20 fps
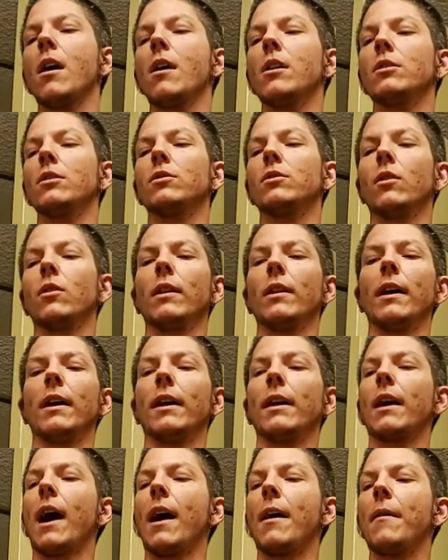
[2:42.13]
So
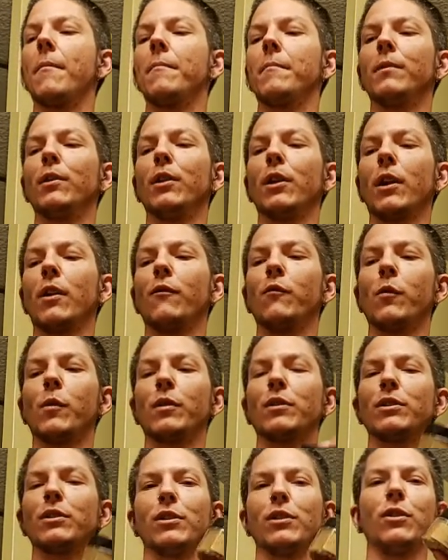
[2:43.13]
like I'm looking
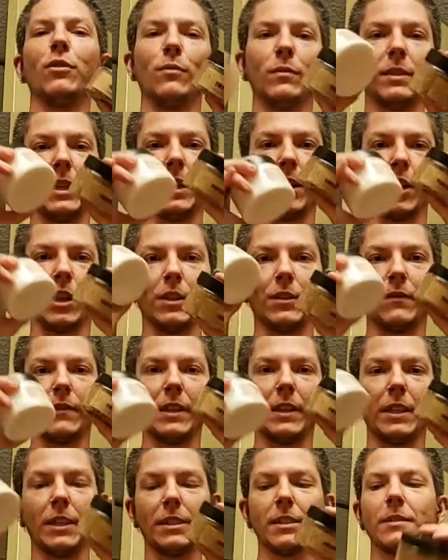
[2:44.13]
forward to using all of
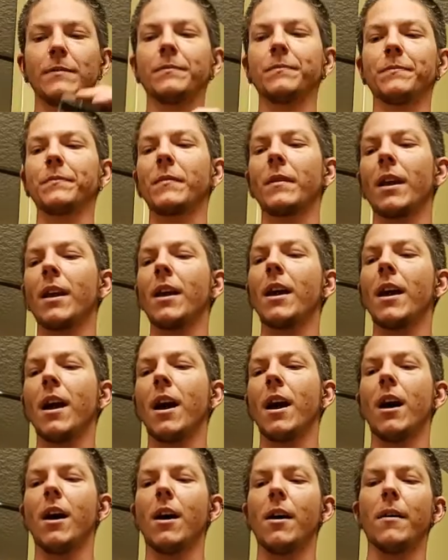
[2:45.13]
these.
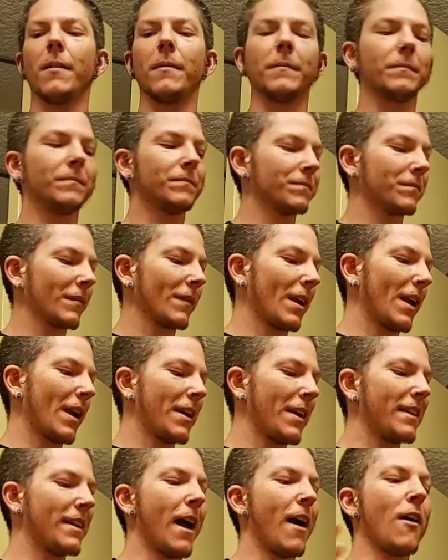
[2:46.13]
Um,
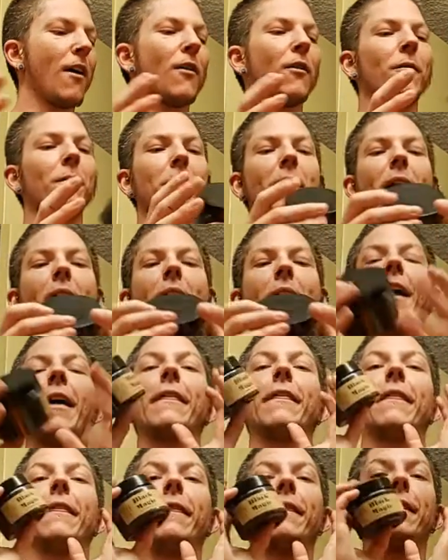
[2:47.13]
now
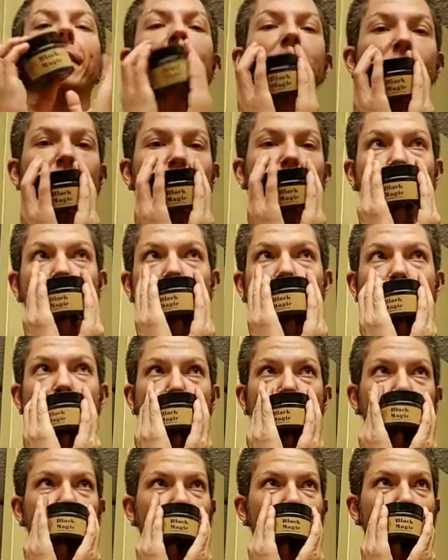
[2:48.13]
this
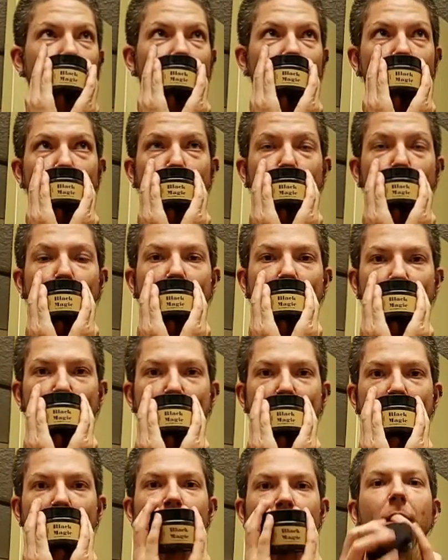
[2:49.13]
one, the Black
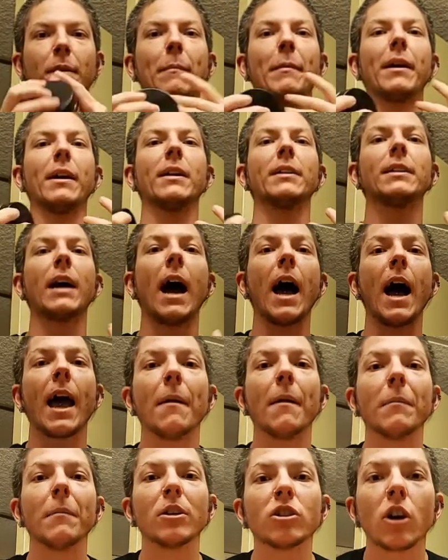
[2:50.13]
Magic, because I
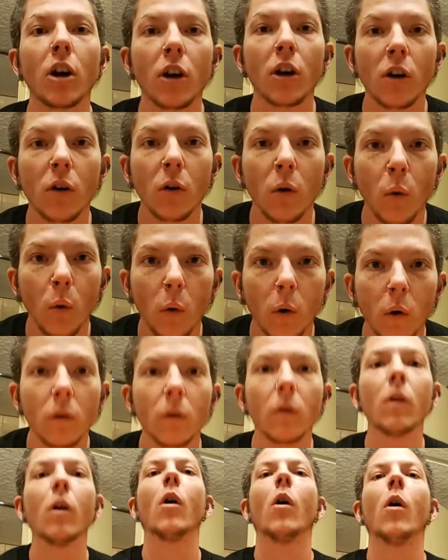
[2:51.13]
am a charcoal
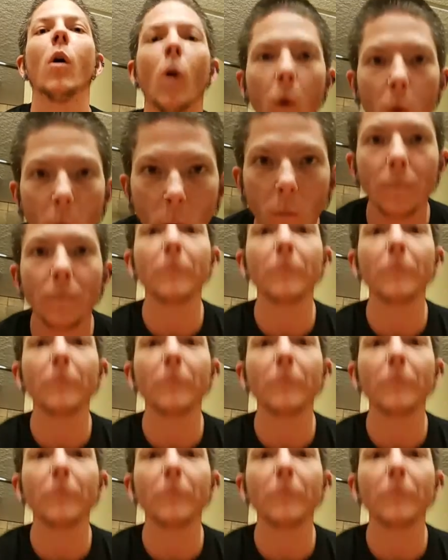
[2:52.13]
ho.